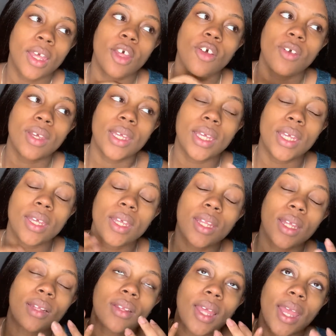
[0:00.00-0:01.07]

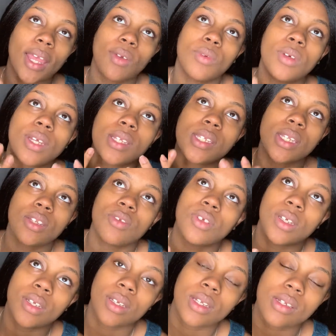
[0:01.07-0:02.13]
the egg will continue to
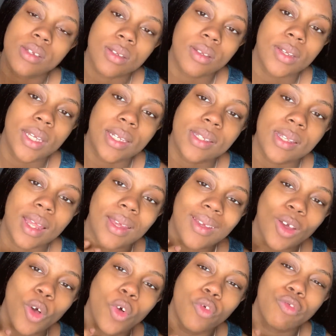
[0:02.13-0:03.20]
cook until it's
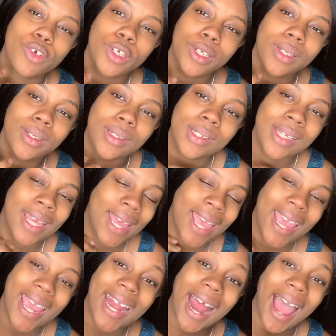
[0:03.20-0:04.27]
like overcooked
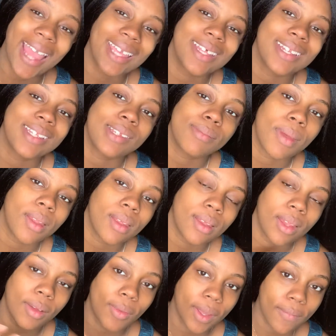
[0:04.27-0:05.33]
and I can smell it.
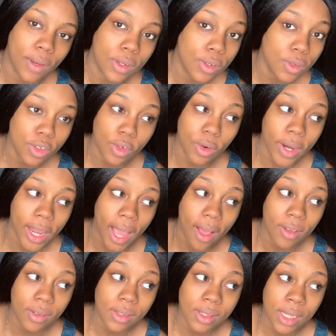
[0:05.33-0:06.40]
Like, we have a 2-story
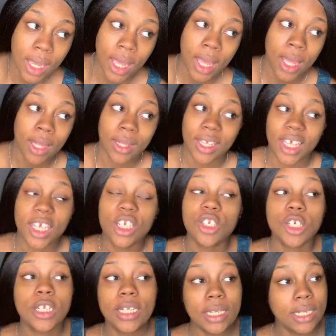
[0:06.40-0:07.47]
house. The
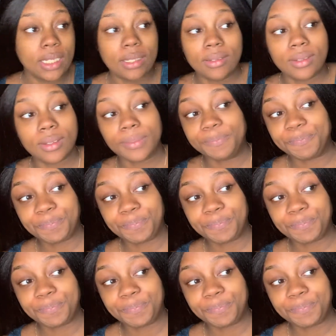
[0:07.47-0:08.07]
kitchen is